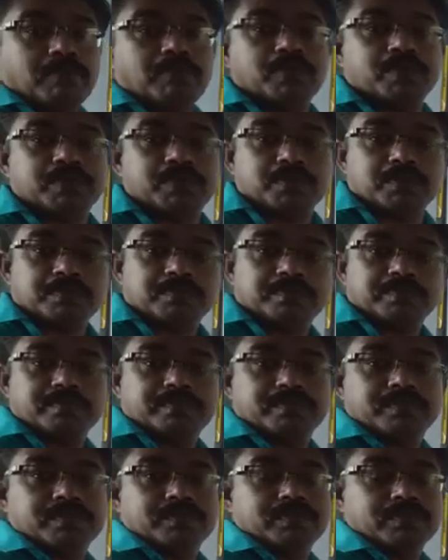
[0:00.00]
also,
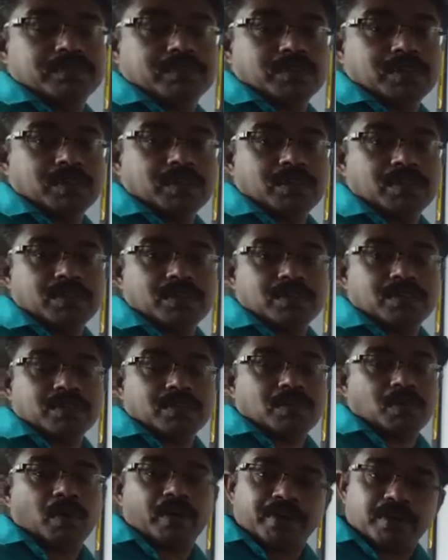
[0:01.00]

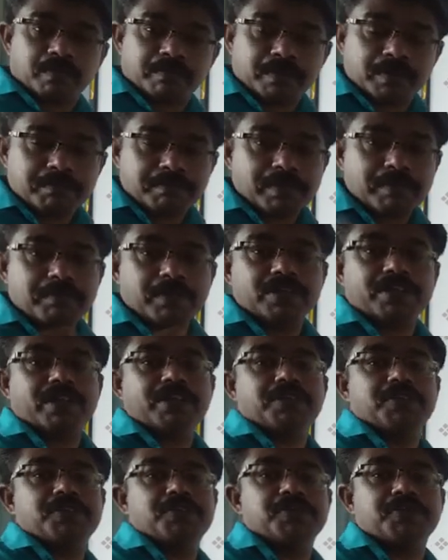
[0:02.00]
quite often people
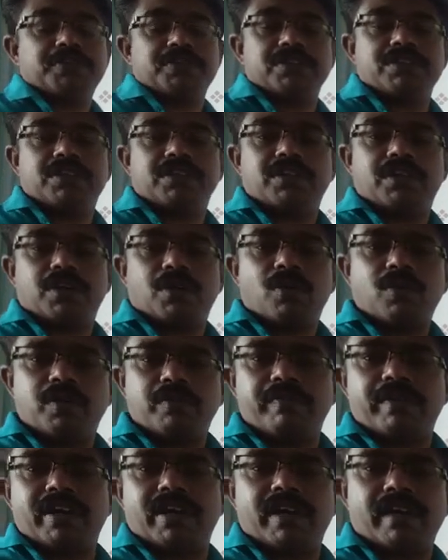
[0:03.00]
tend to use it in the
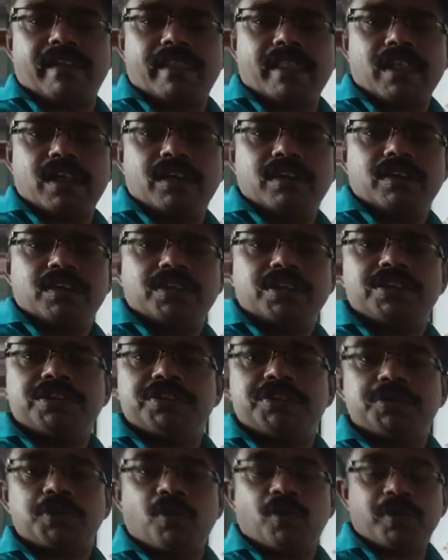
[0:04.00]
wrong way.
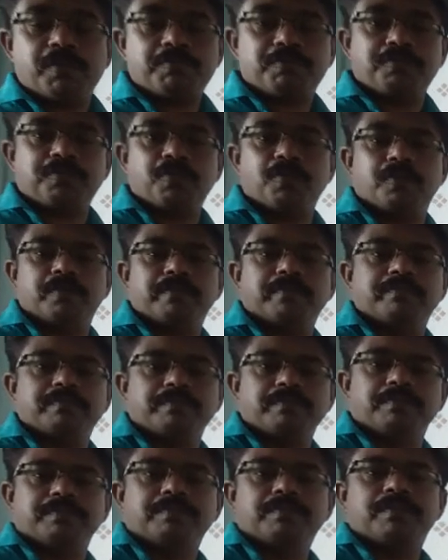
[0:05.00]
Short
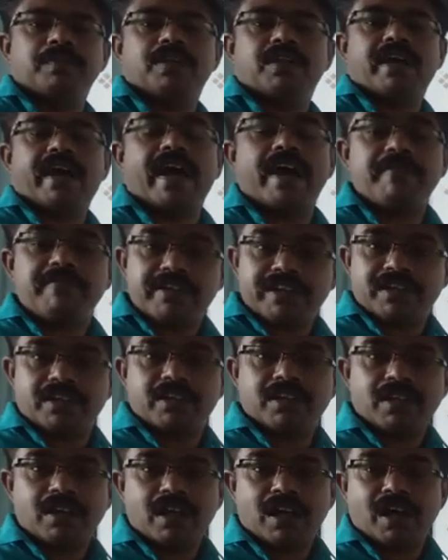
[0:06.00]
form,
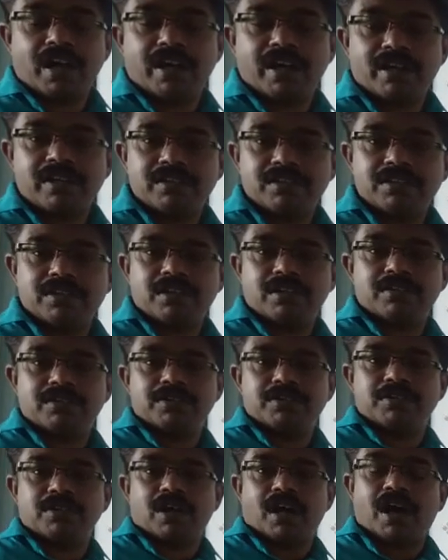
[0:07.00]
having.
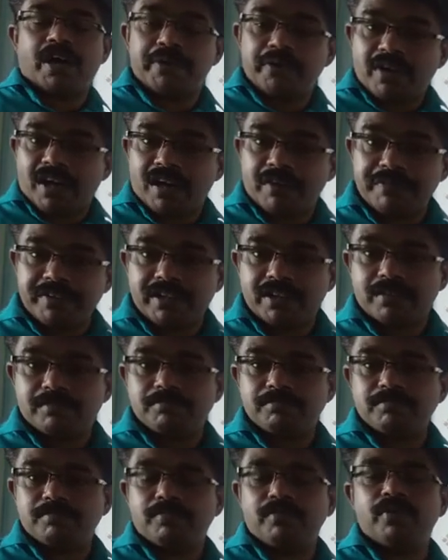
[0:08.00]
Are you
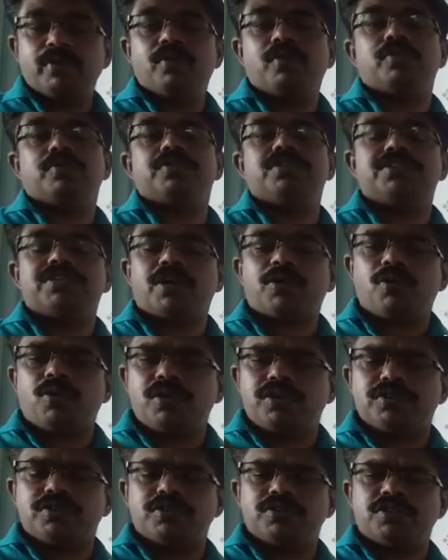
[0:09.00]
having? No, these are
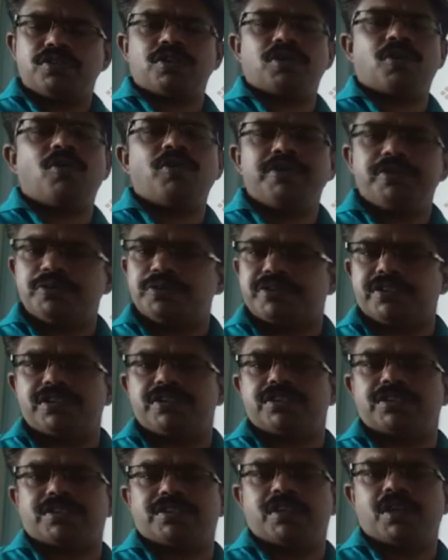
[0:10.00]
all wrong
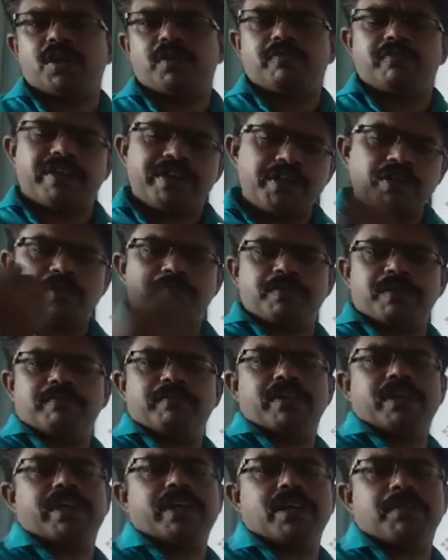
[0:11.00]
usages. Very often
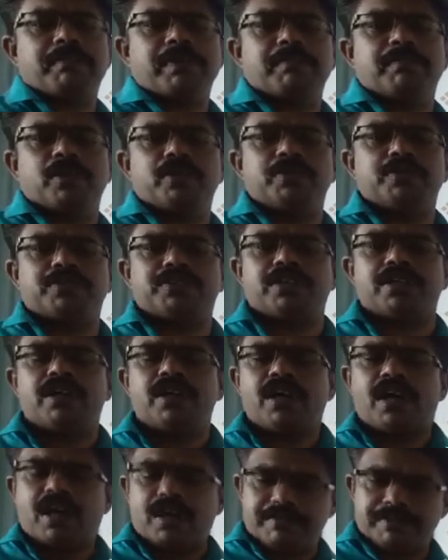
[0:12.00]
we hear people use it.
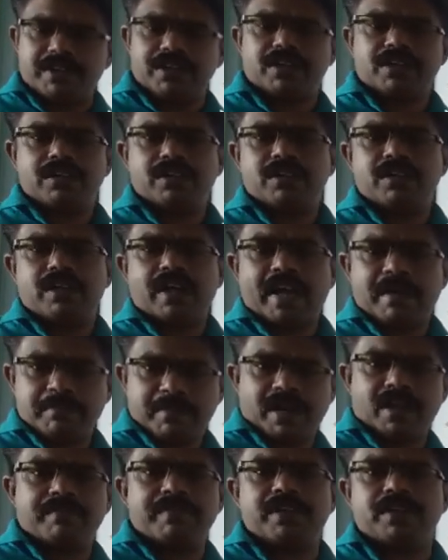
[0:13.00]
Having, I am
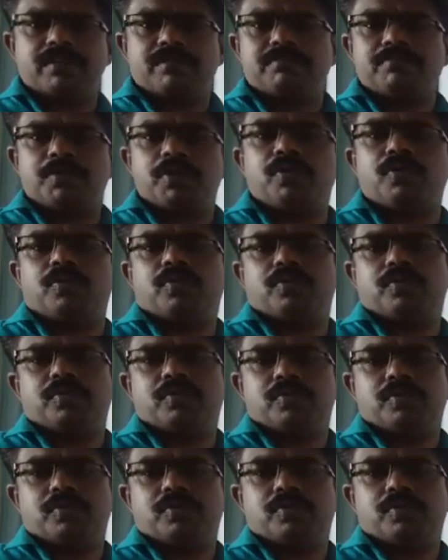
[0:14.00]
having. No,